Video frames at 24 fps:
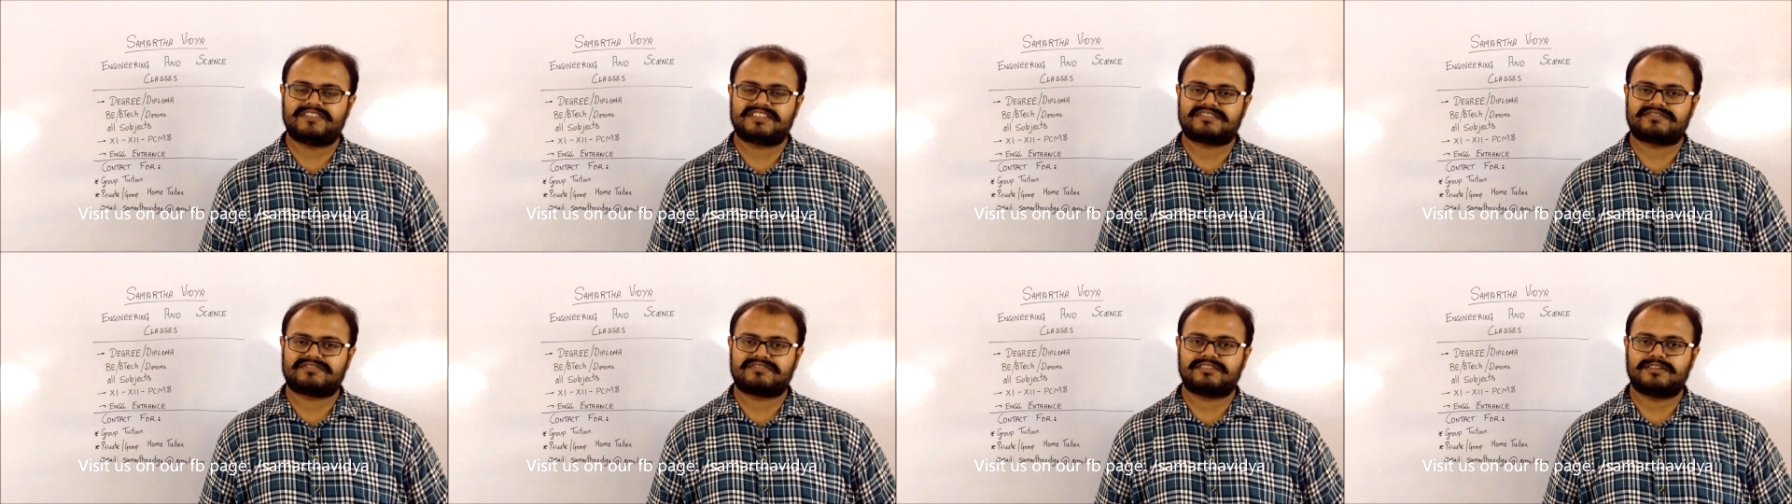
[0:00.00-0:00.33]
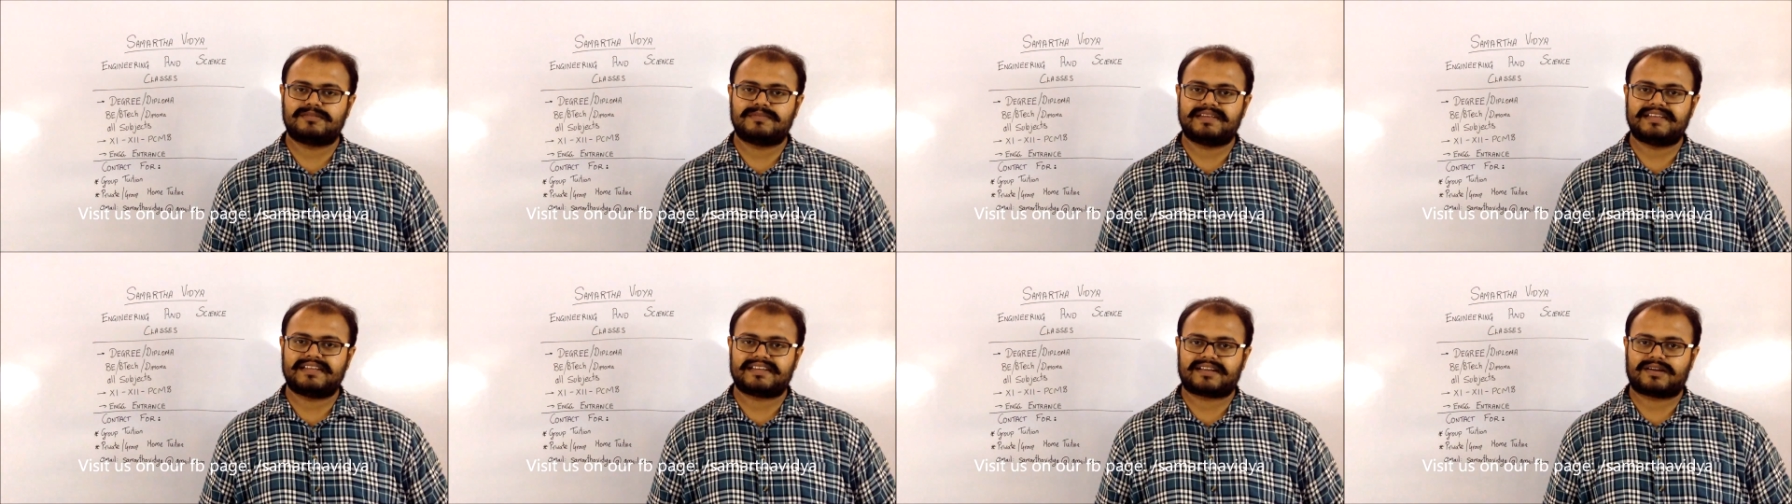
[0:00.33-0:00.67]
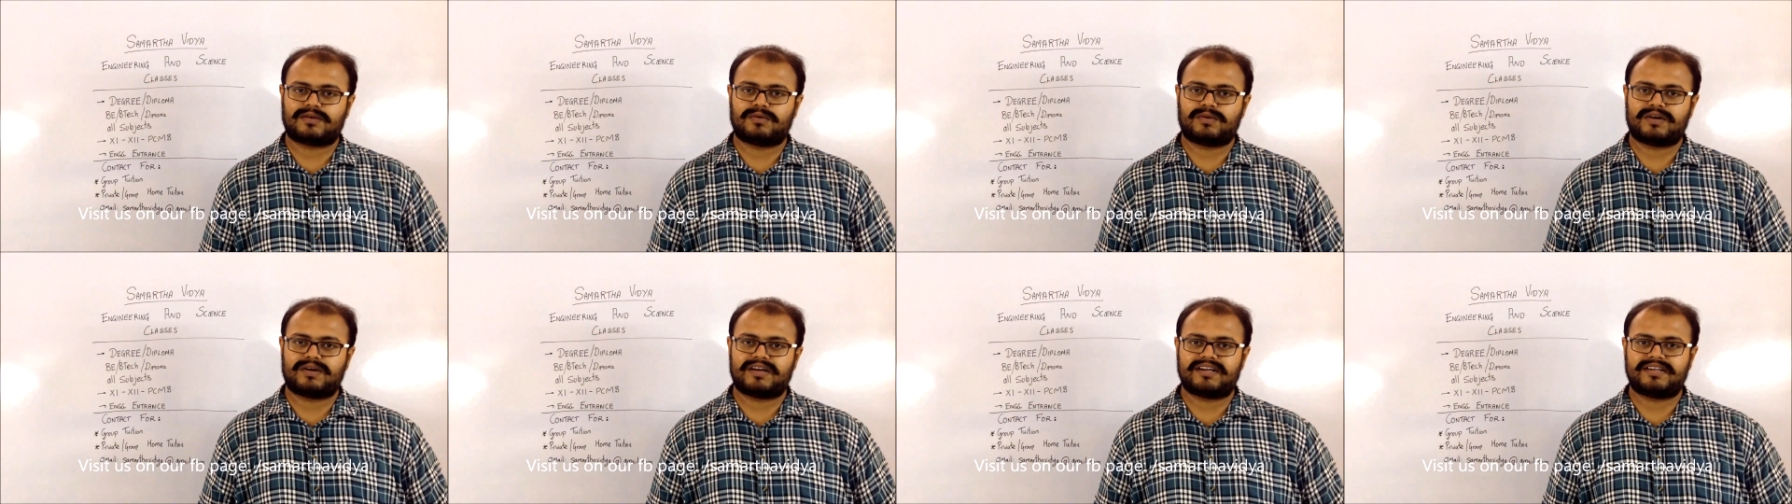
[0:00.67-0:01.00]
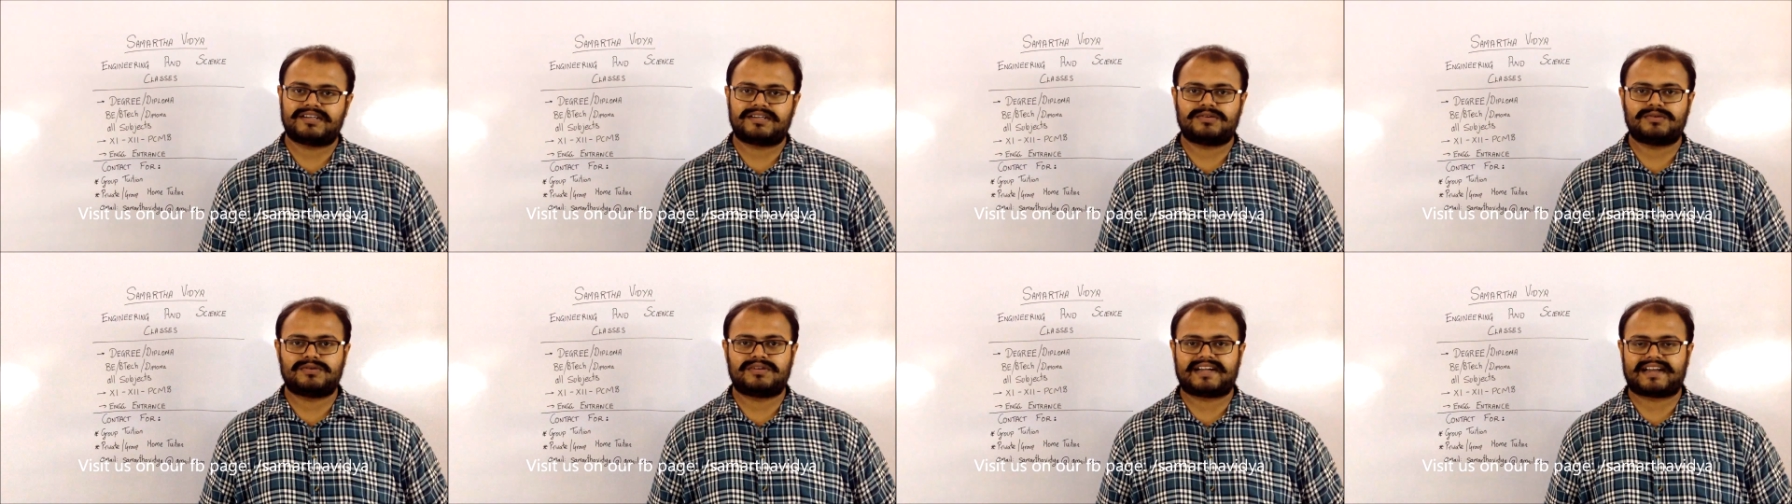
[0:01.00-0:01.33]
which will be
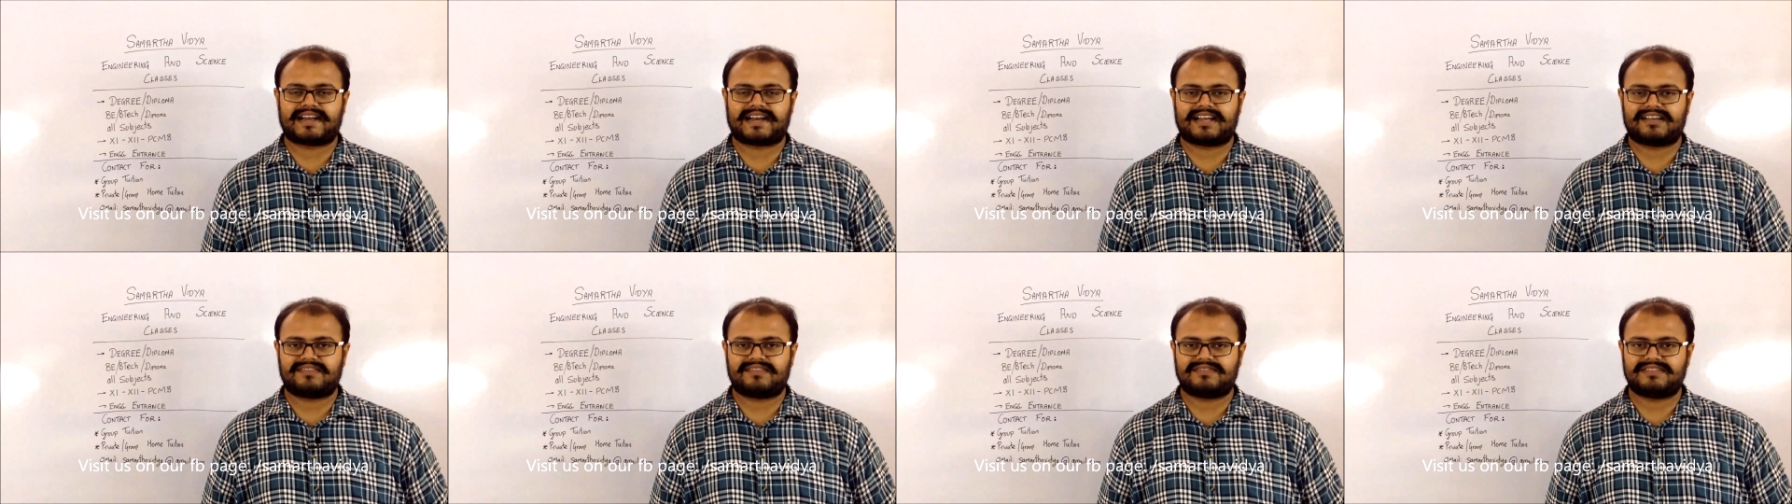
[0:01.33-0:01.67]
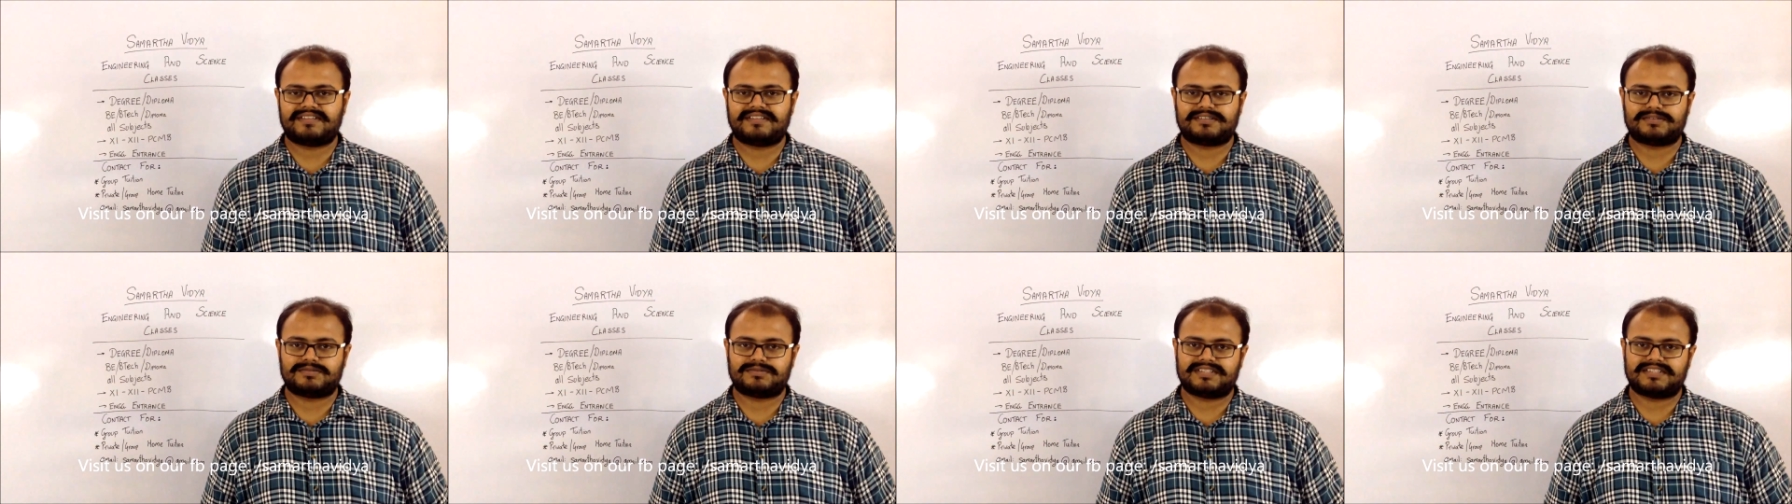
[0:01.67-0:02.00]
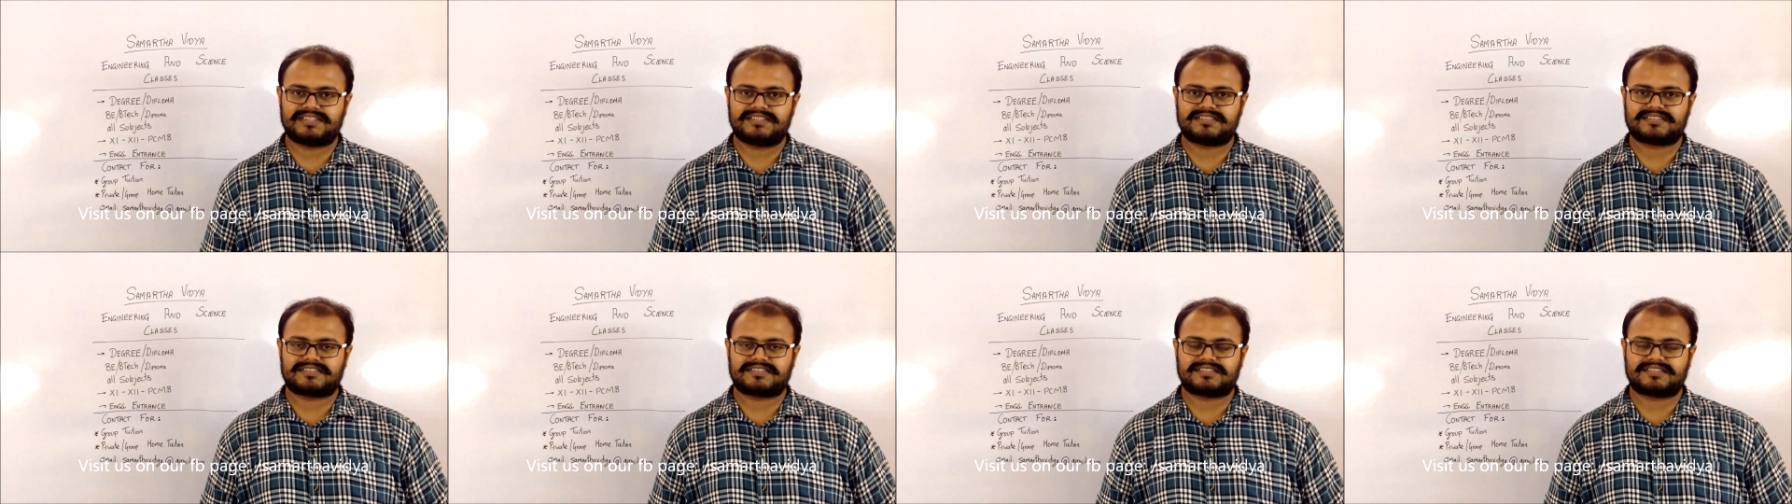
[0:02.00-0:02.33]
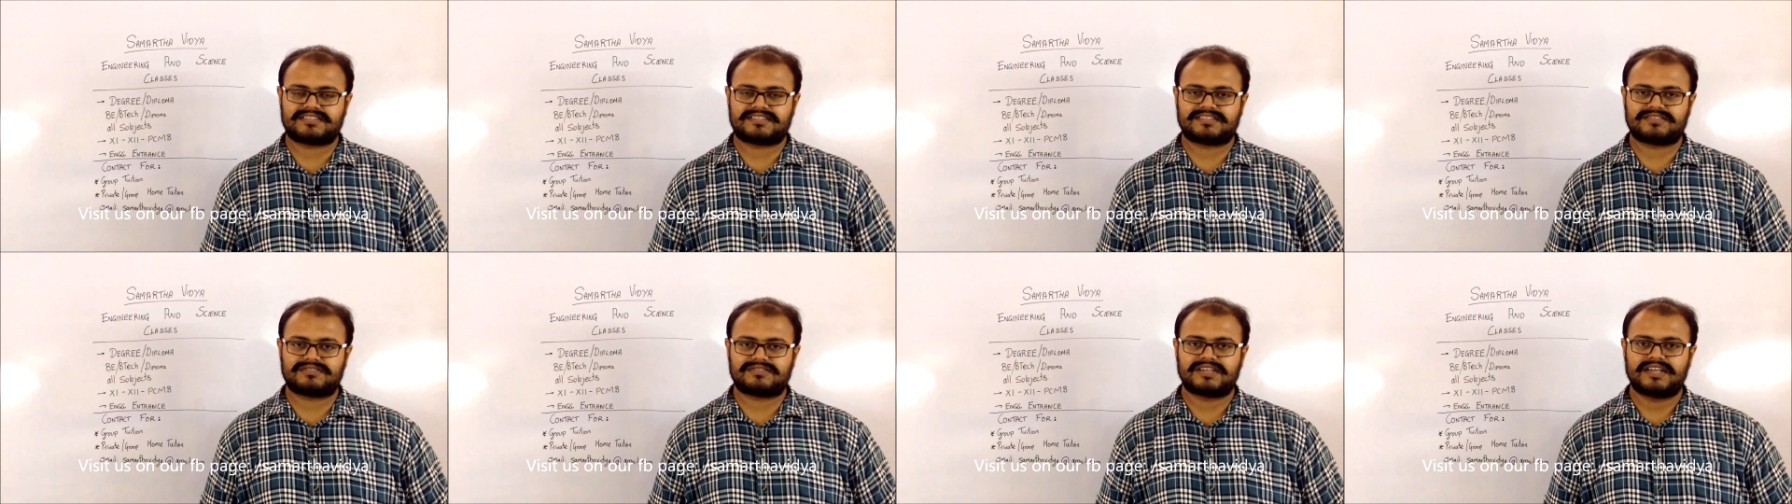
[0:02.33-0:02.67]
required to travel to the
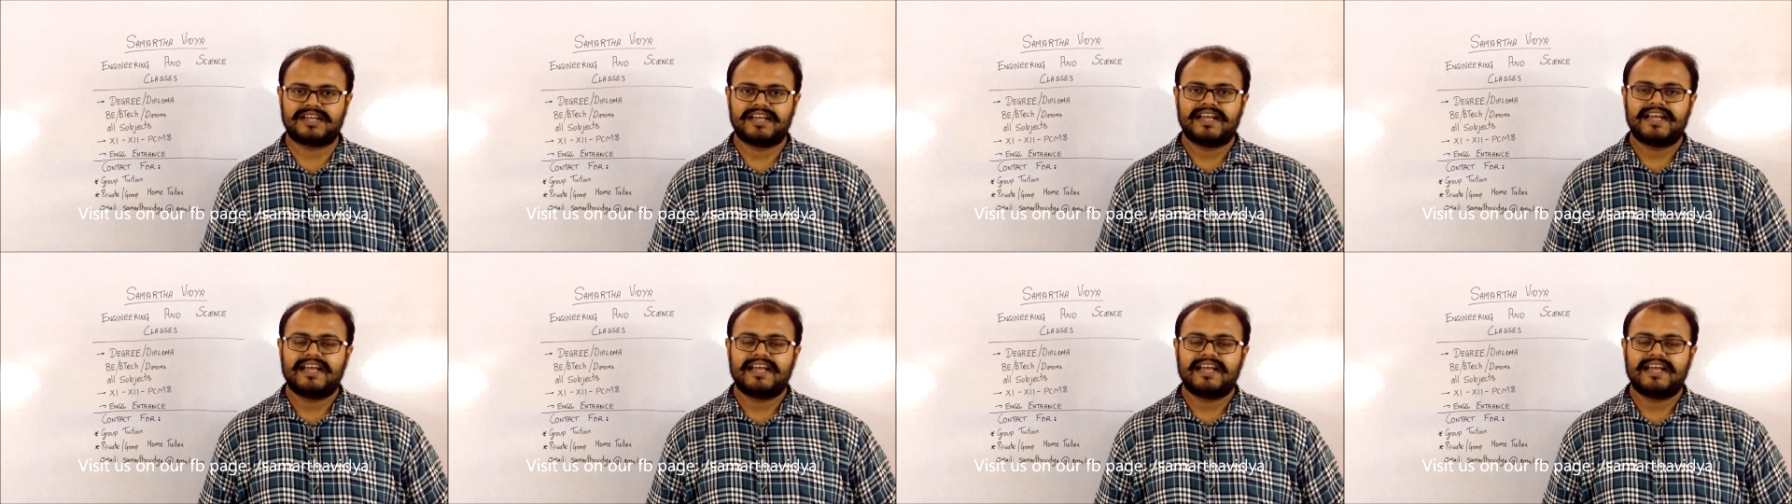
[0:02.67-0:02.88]
institute.